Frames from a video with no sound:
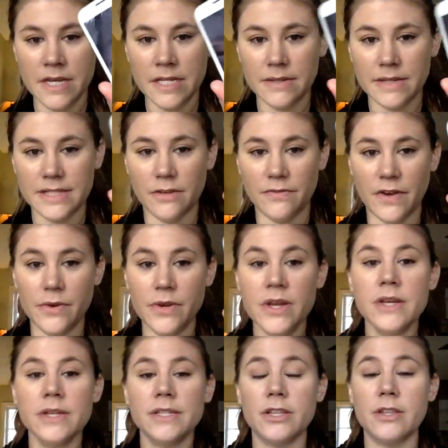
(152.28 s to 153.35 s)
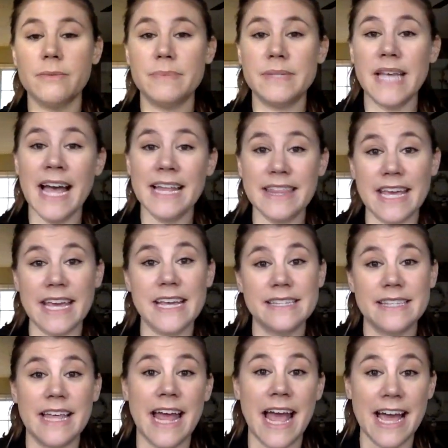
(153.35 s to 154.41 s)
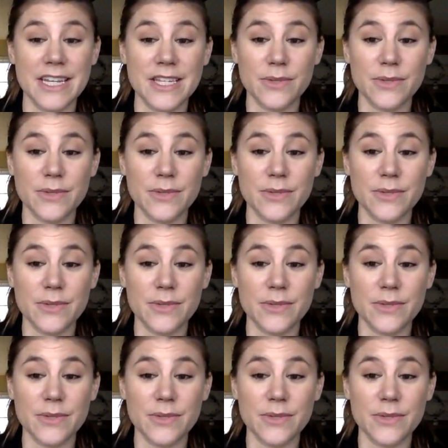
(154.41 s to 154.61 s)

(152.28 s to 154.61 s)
My cell phone. So the sad thing is that I had to